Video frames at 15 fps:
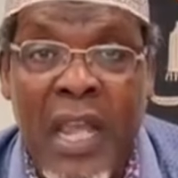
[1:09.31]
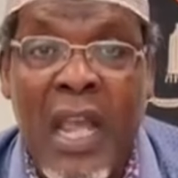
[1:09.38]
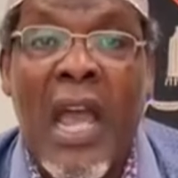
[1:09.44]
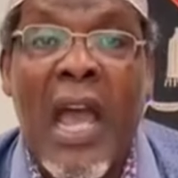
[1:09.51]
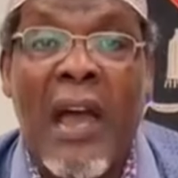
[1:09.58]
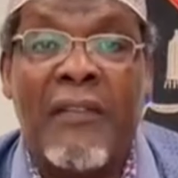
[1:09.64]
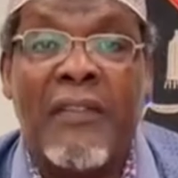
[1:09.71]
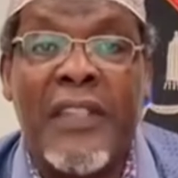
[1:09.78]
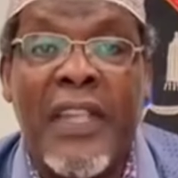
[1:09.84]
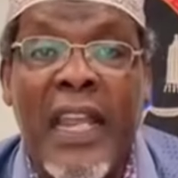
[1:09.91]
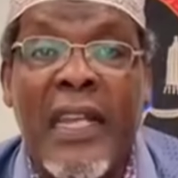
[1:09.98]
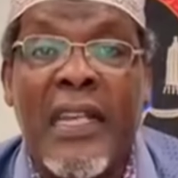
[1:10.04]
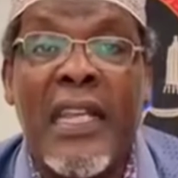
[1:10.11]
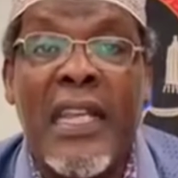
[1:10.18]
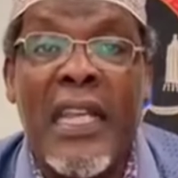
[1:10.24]
have
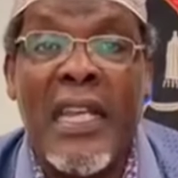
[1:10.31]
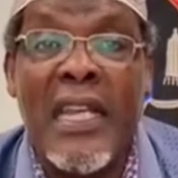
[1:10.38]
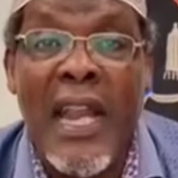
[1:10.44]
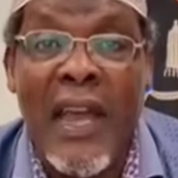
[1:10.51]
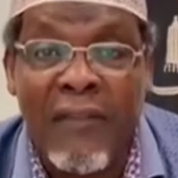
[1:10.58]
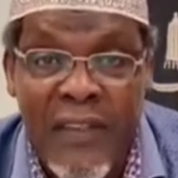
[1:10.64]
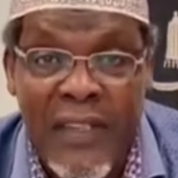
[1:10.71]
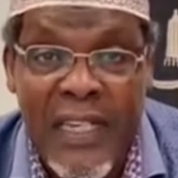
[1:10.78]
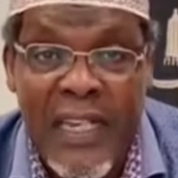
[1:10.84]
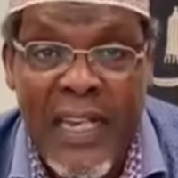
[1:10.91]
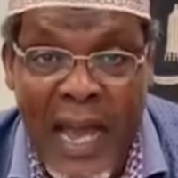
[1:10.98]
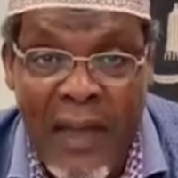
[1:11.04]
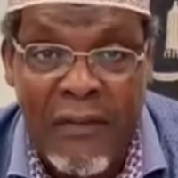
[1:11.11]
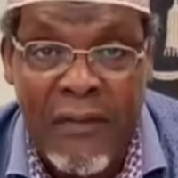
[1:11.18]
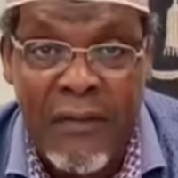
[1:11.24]
said enough is enough.